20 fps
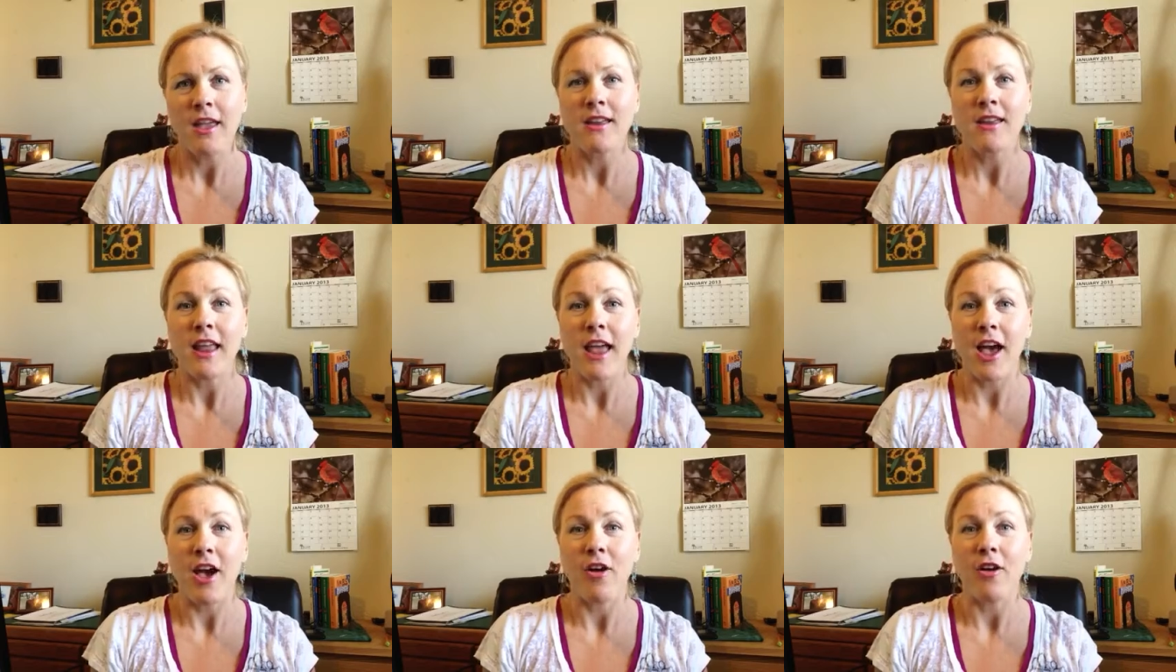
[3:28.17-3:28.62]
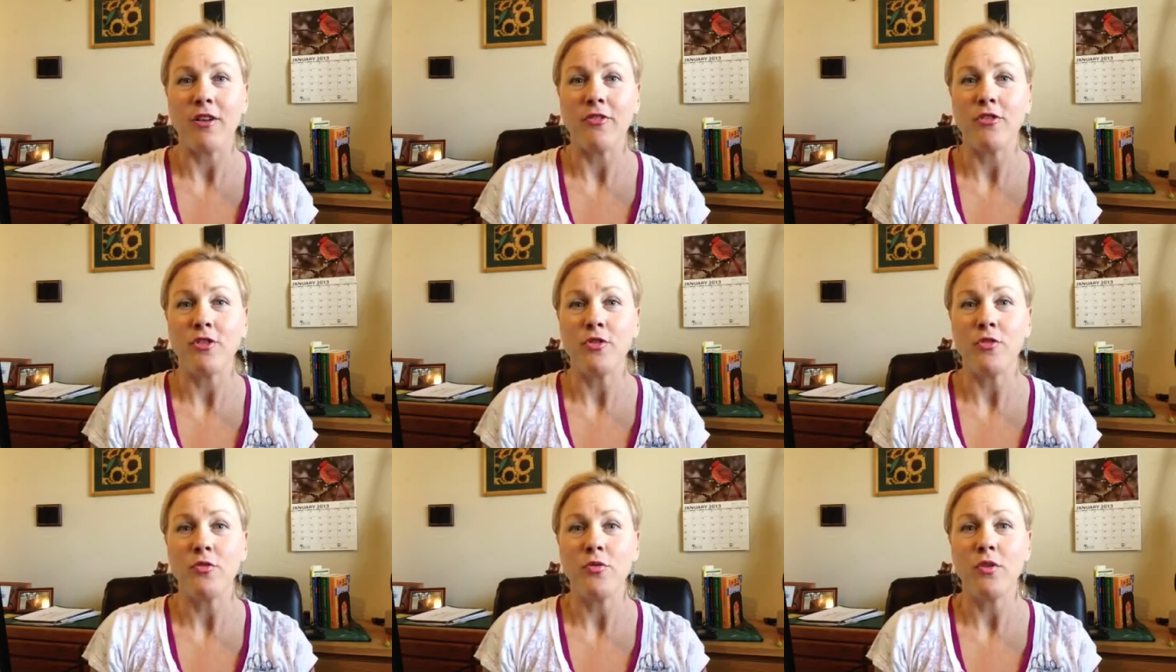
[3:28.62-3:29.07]
Now, if
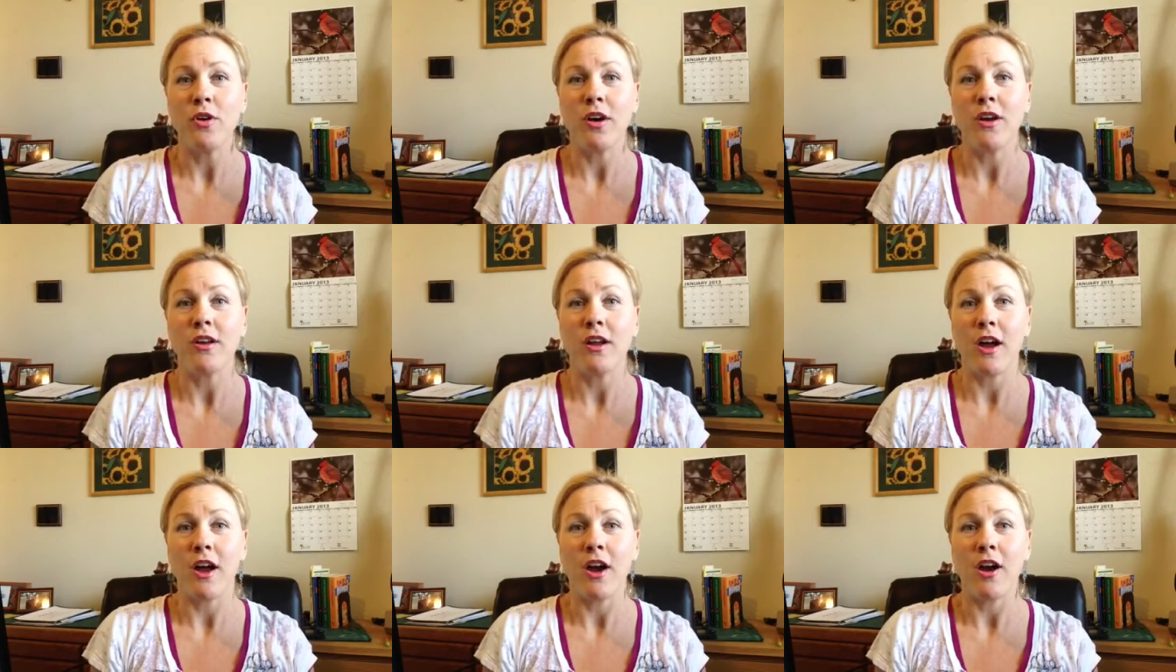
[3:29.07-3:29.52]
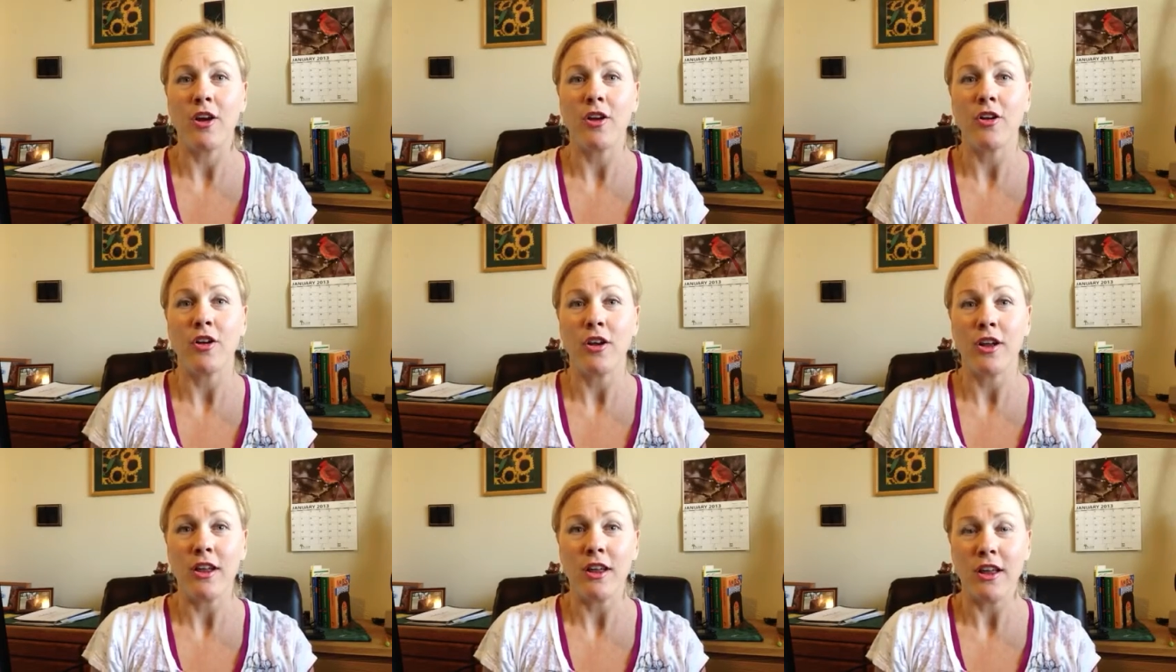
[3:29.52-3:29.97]
you
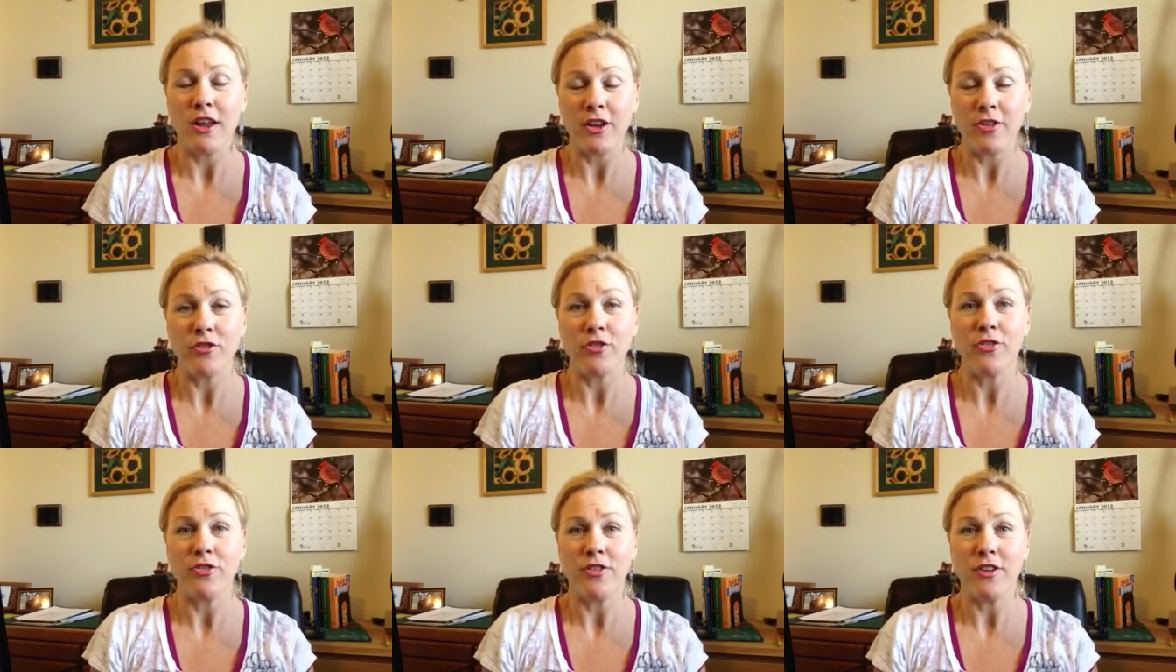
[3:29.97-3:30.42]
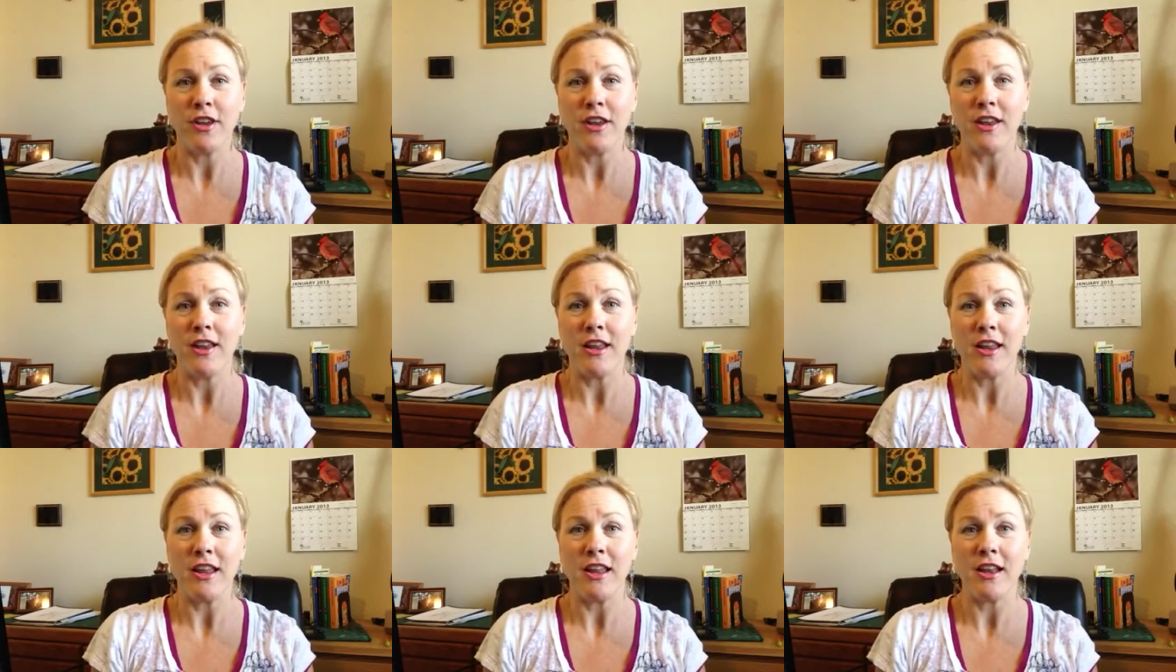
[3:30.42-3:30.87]
are
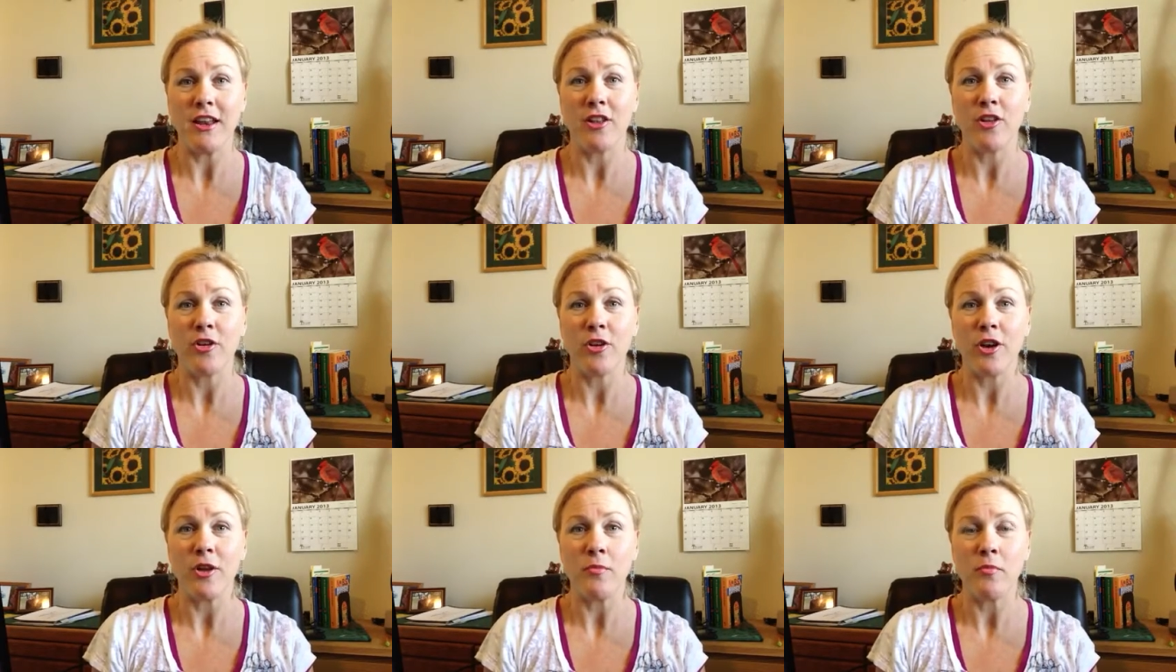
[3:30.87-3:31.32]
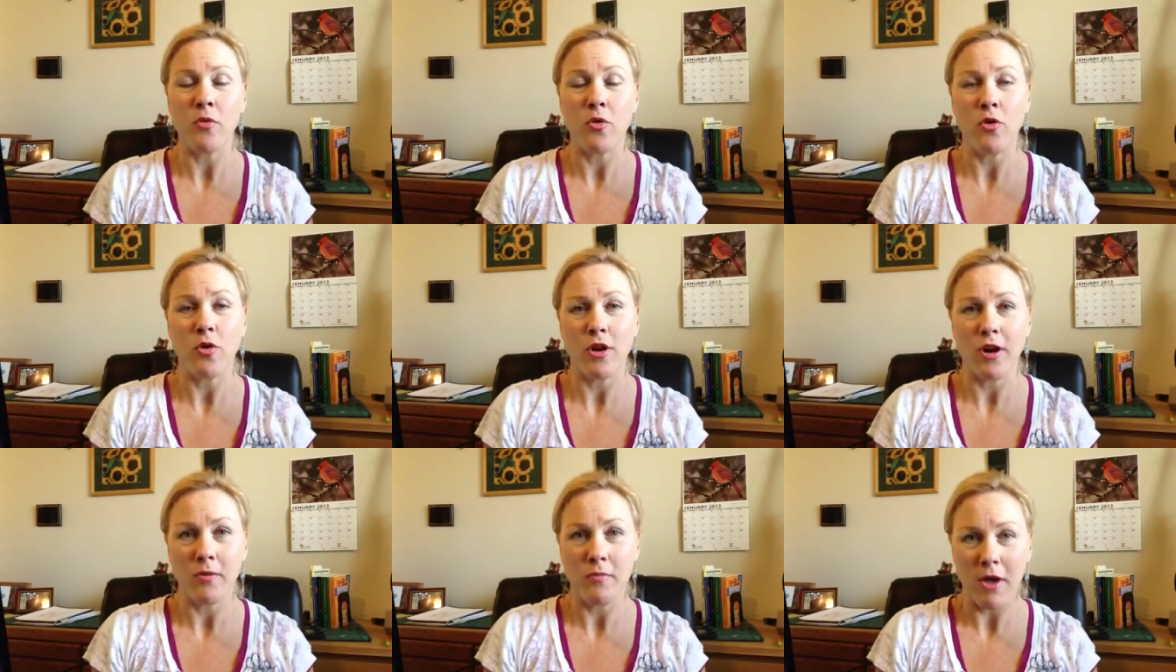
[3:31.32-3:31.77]
interested in learning
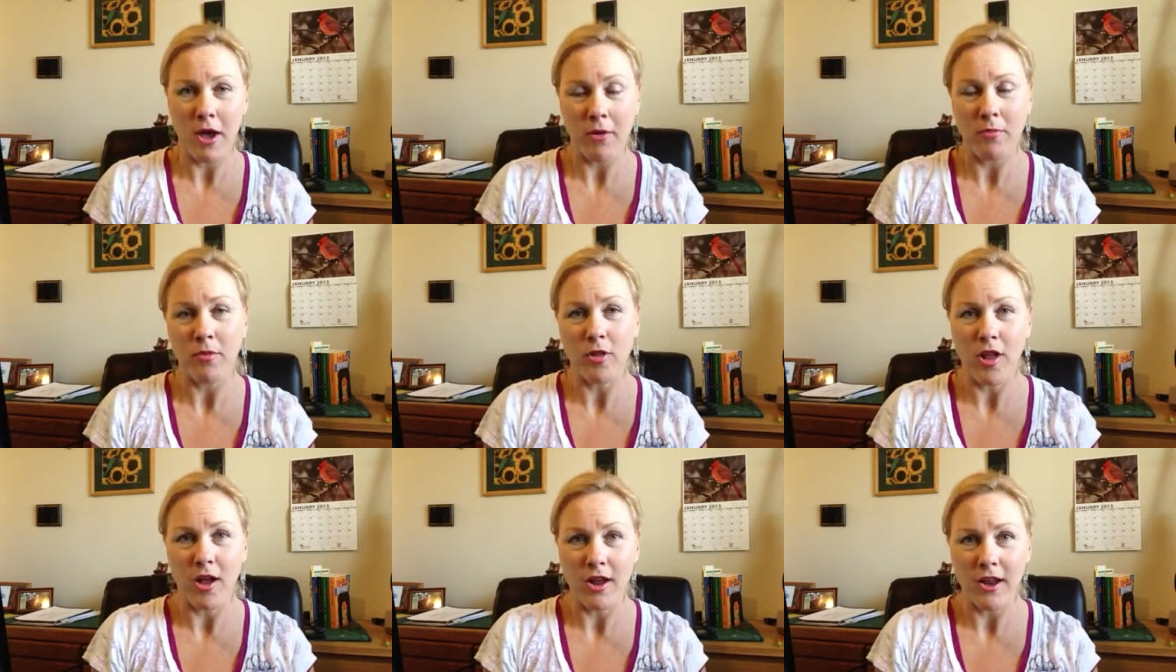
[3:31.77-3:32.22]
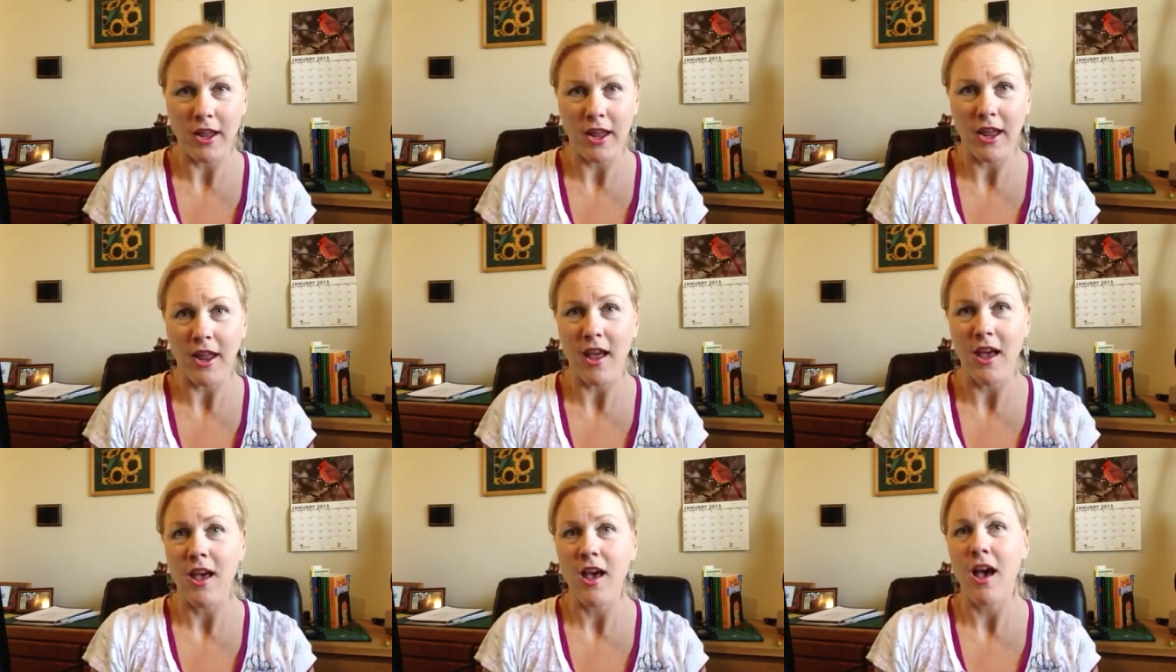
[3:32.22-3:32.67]
more about blogging,